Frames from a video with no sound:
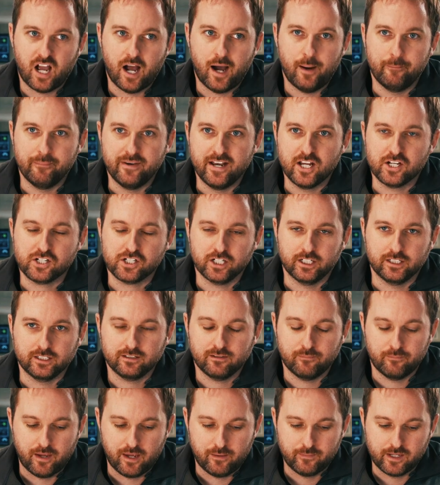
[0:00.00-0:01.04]

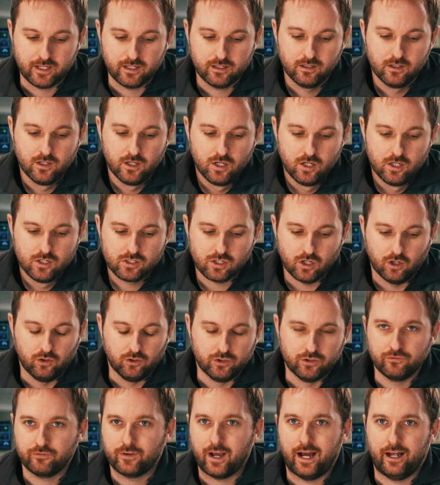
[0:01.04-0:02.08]
omniscient maybe. So
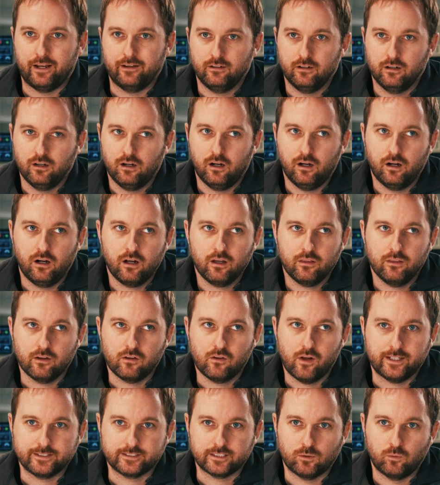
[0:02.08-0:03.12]
you've got the
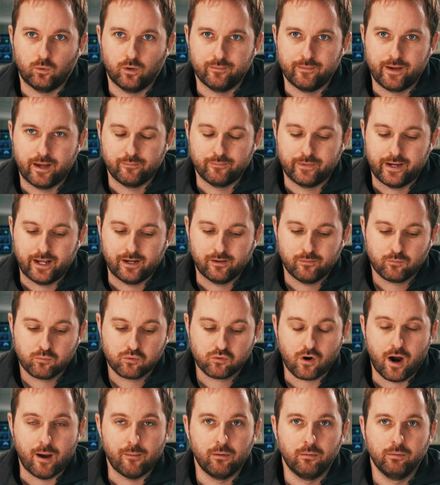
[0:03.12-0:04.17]
classic one-man band.
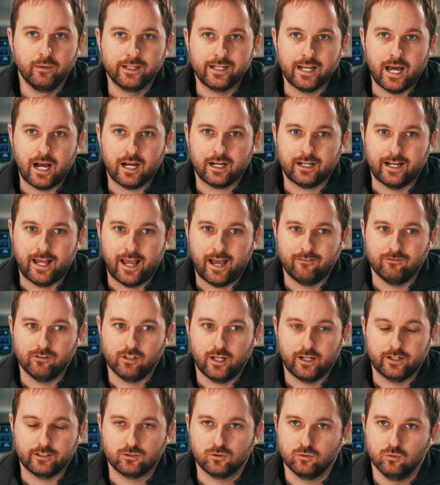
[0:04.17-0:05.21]
Probably not going to have a
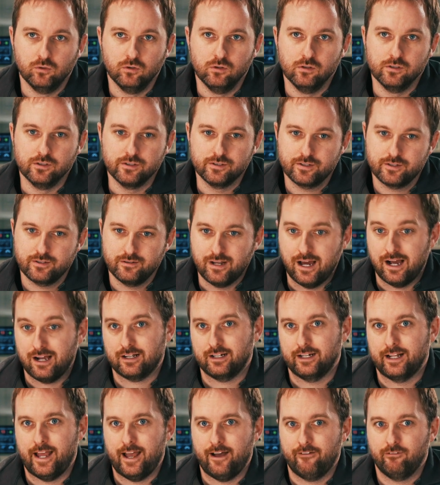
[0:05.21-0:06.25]
lot of tools, not
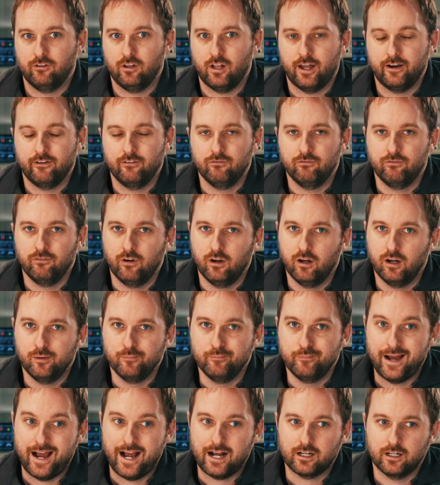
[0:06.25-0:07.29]
going to have a lot of
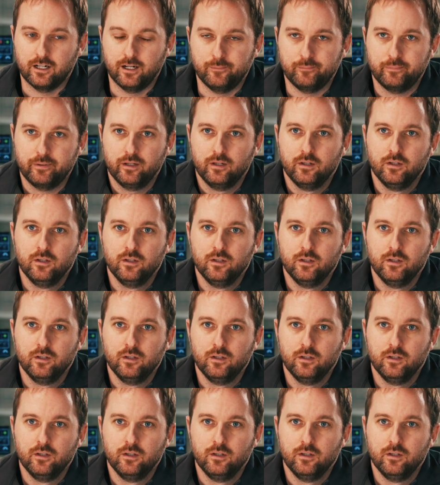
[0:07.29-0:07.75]
backup,